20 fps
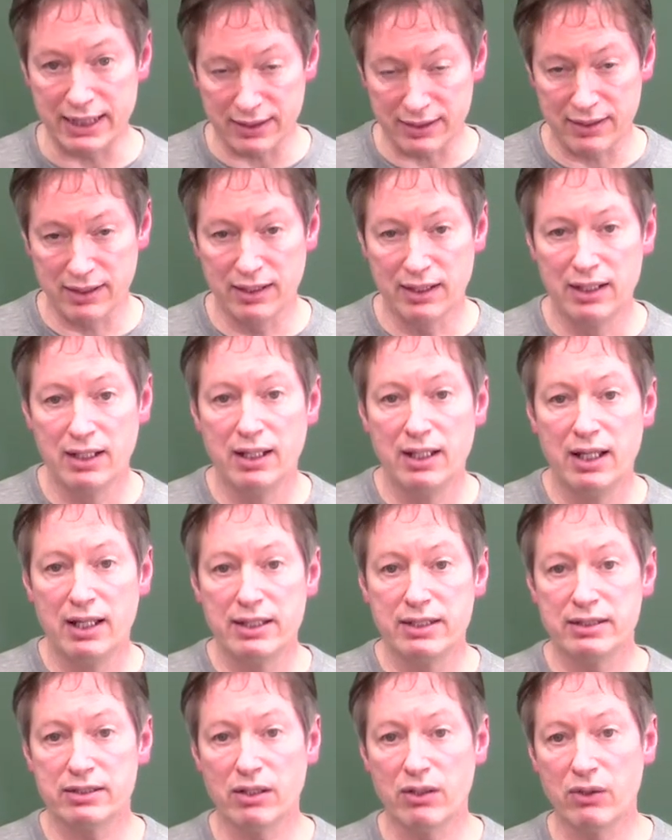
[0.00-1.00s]
it.
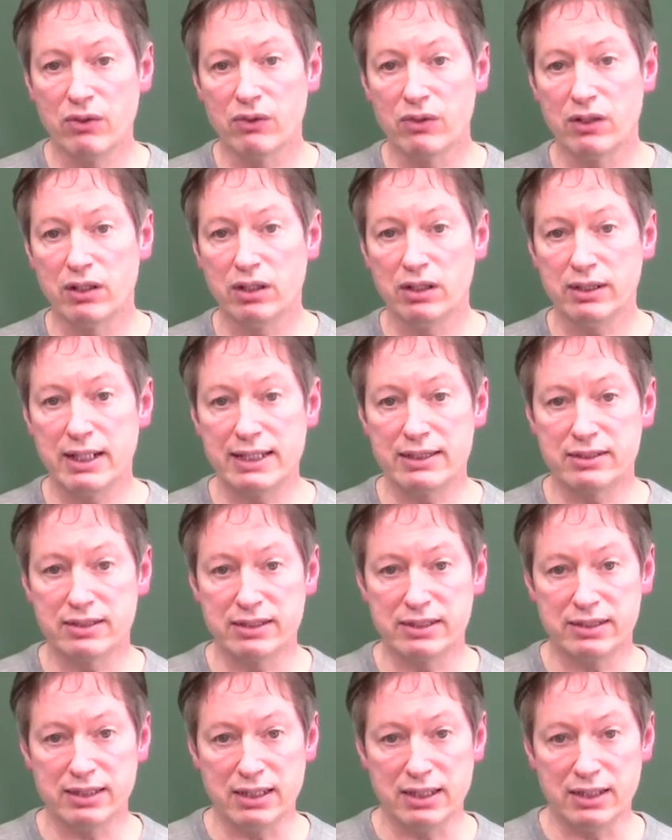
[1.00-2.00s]
So that's the
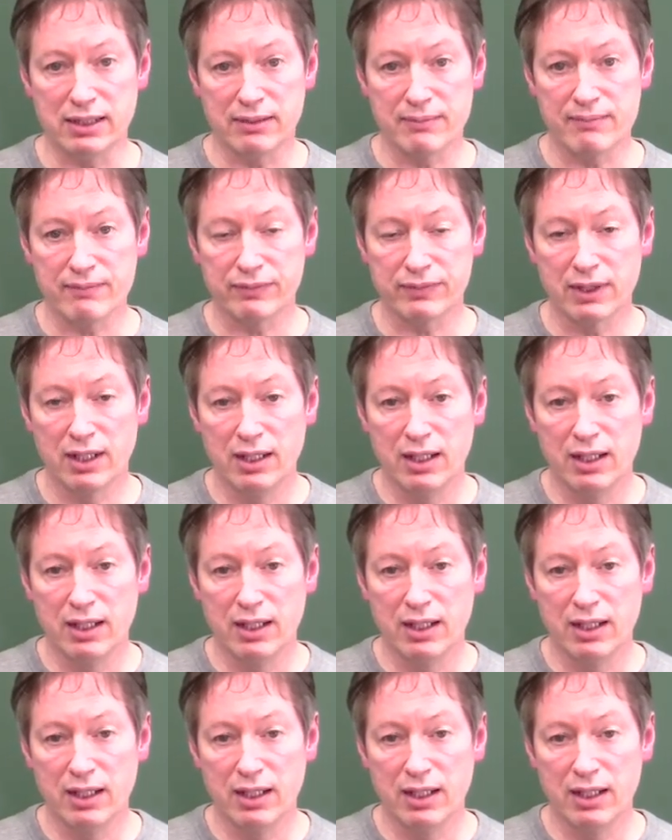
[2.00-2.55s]
see.